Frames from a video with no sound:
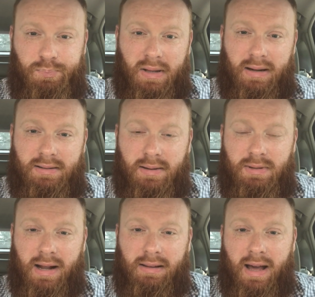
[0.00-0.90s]
And it
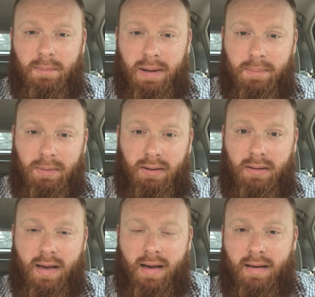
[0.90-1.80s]
seems like a lot of
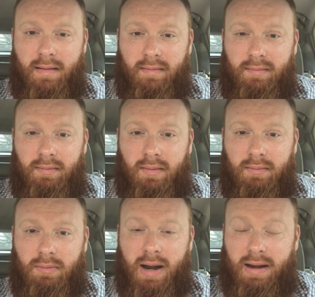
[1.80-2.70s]
people
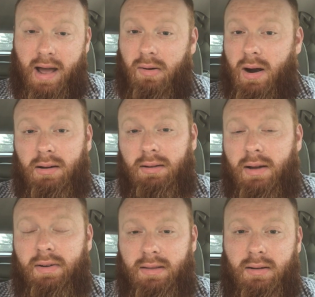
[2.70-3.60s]
right now aren't
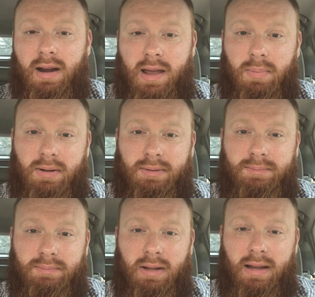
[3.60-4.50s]
loving their neighbor
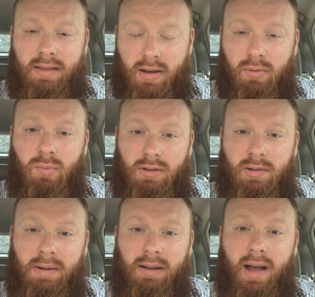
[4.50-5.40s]
like they would want
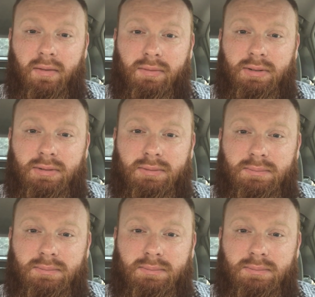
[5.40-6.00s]
to be loved.